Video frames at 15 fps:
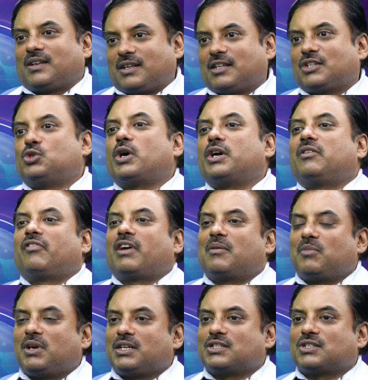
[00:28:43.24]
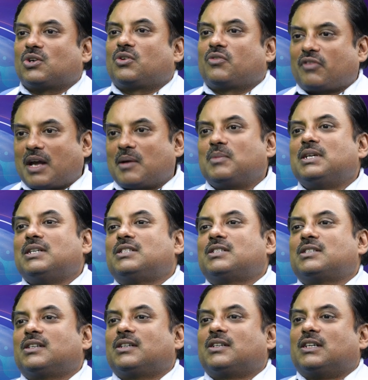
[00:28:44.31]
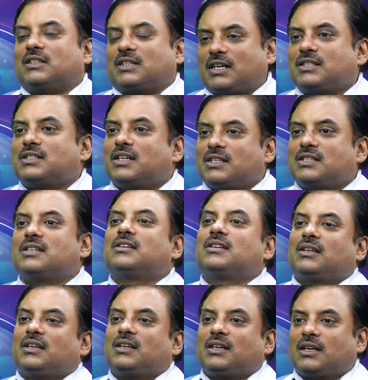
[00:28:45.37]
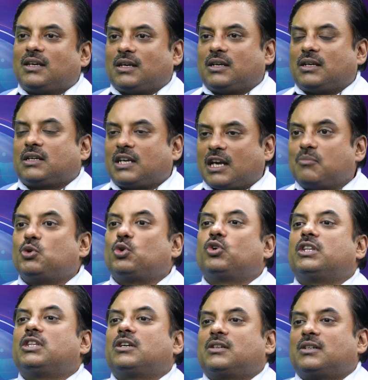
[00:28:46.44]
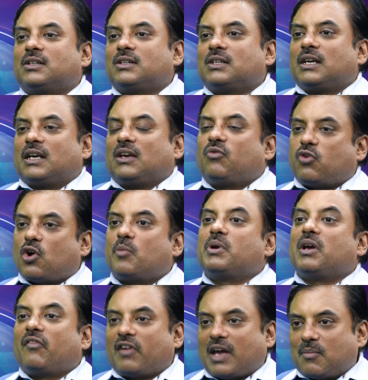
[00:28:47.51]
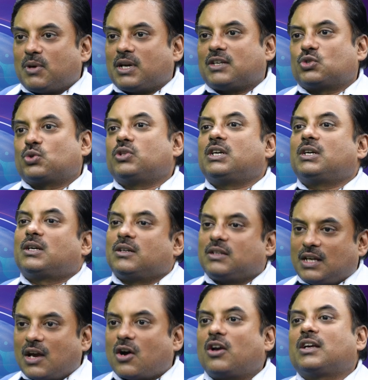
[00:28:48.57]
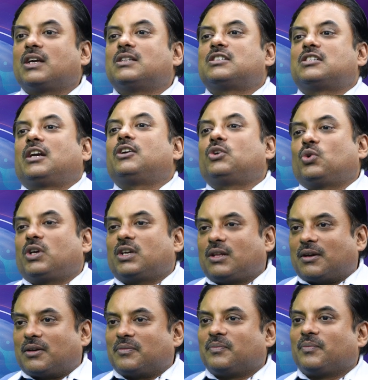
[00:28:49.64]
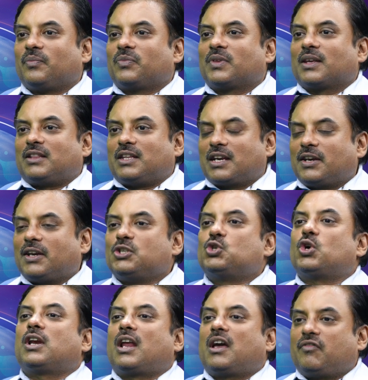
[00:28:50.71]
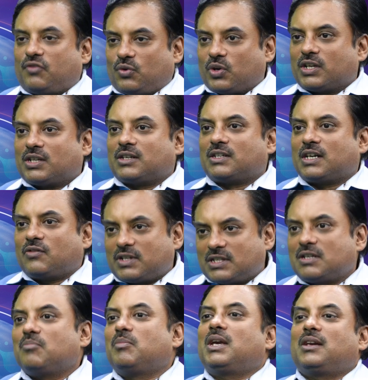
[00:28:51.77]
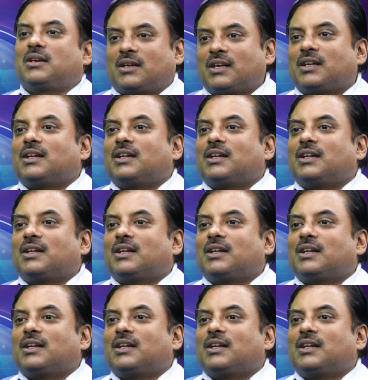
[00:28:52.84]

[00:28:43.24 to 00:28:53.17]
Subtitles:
in a joint families or families. That is the reason he came together, he formed a family so that they all can stay together. They can enjoy life together. That was the